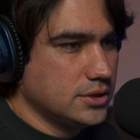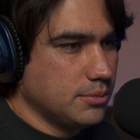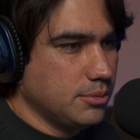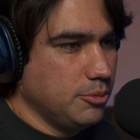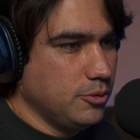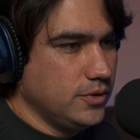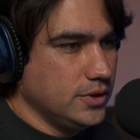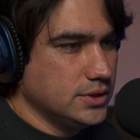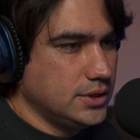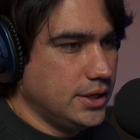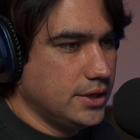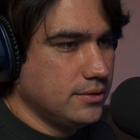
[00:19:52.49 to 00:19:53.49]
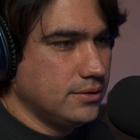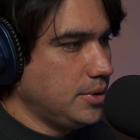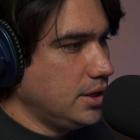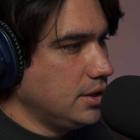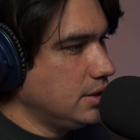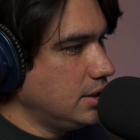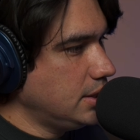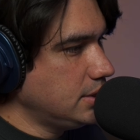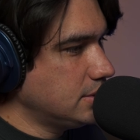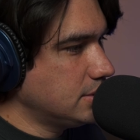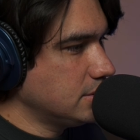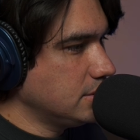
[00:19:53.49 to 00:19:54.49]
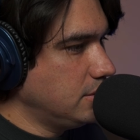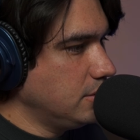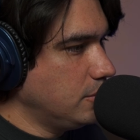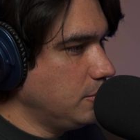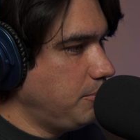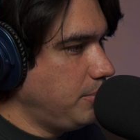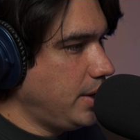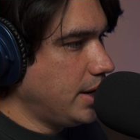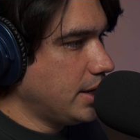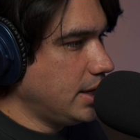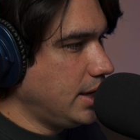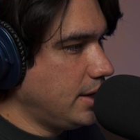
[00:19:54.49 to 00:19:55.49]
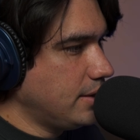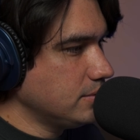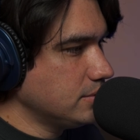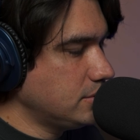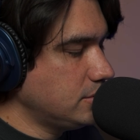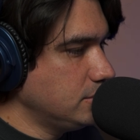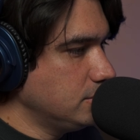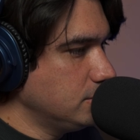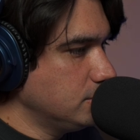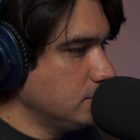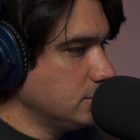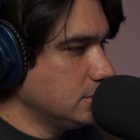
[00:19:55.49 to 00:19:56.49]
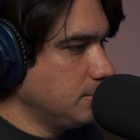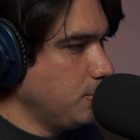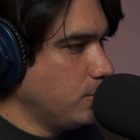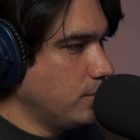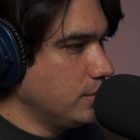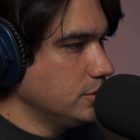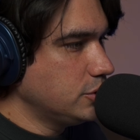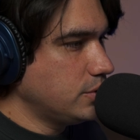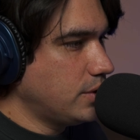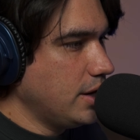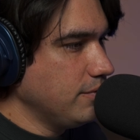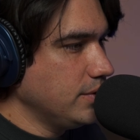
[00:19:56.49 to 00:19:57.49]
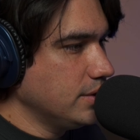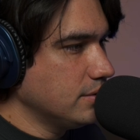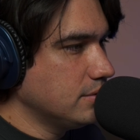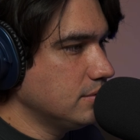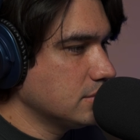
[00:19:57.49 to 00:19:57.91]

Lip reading: I'm going to move these down, and let's go back out to some more driving